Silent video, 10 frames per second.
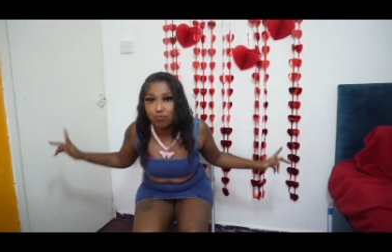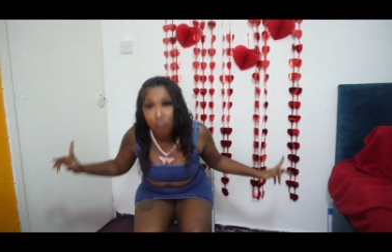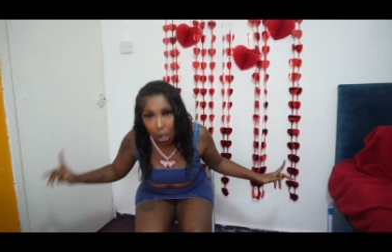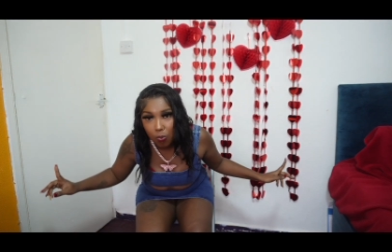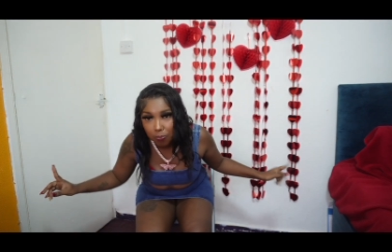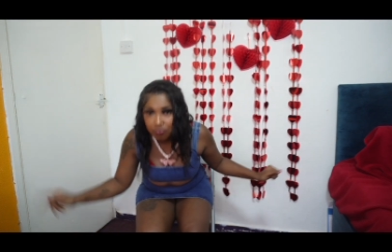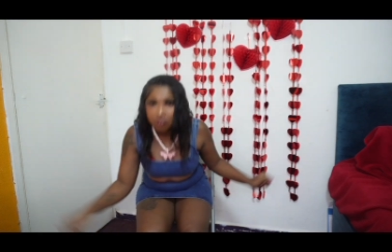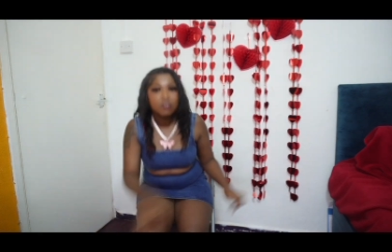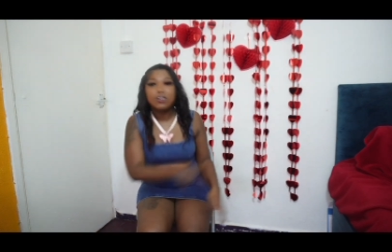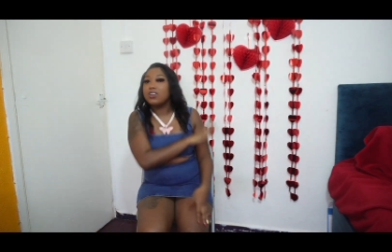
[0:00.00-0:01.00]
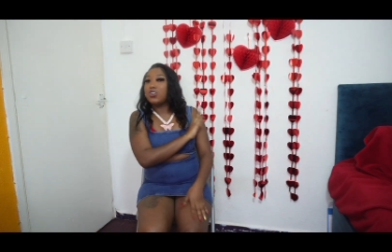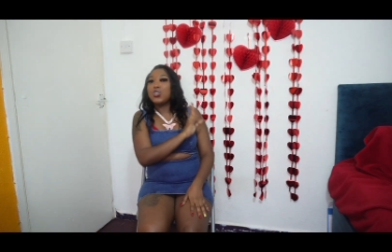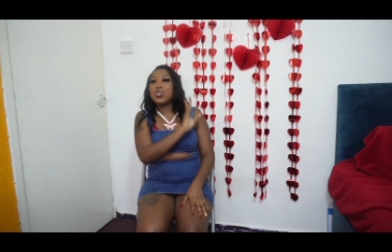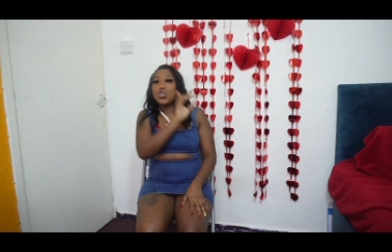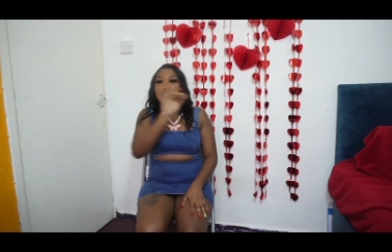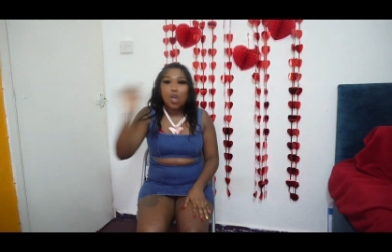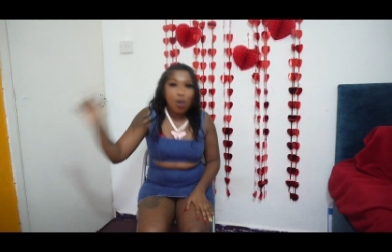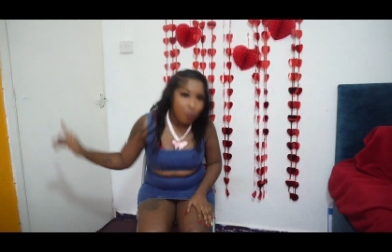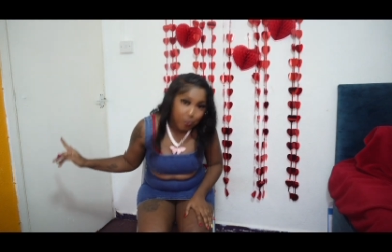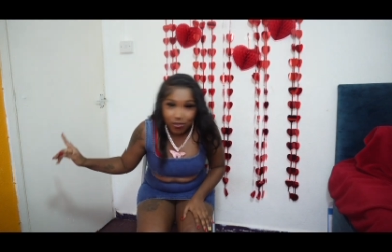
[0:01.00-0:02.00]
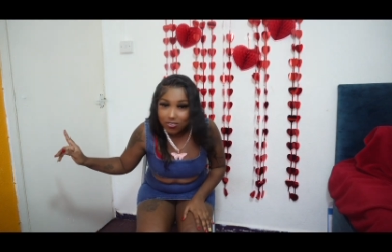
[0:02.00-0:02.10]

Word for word: Nope. Nope.